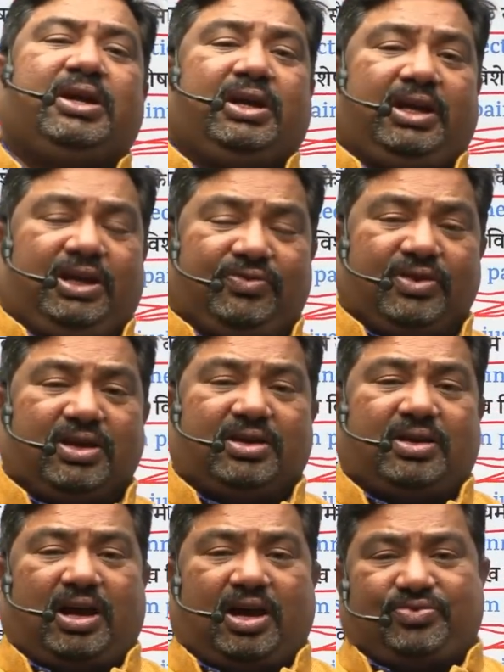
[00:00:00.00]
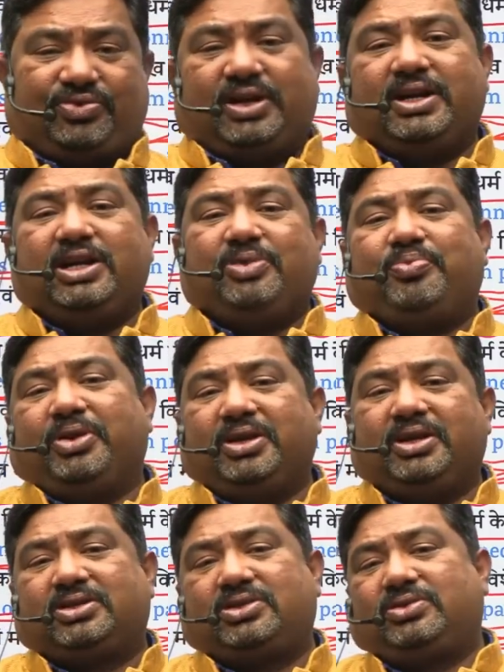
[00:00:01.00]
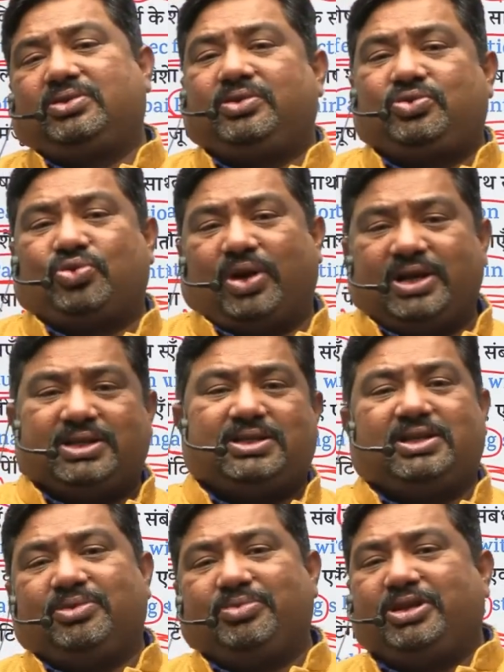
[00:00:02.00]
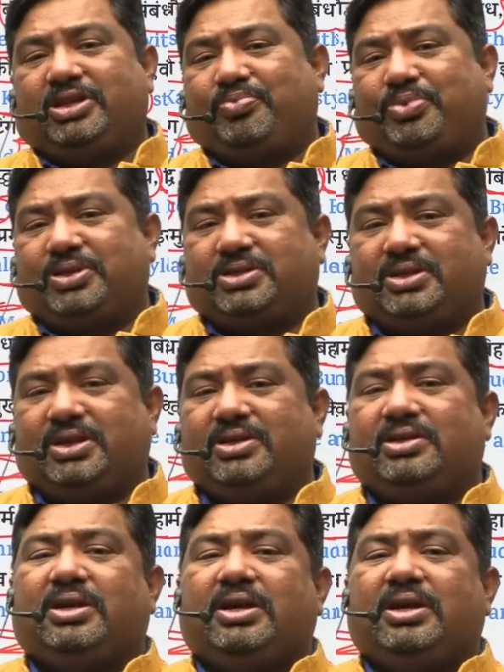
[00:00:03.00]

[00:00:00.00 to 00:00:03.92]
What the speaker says: Even after independence, twice he remained the president.